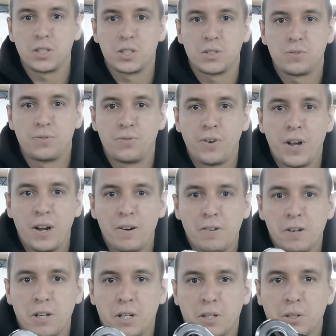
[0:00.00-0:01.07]
spherical
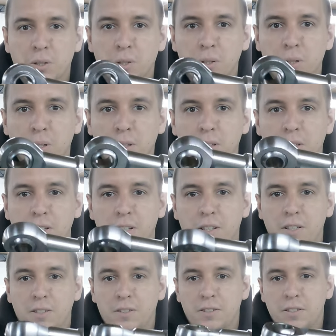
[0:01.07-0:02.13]
ends.
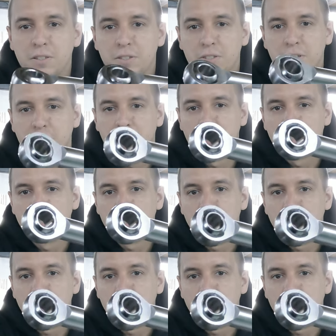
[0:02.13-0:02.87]
The rack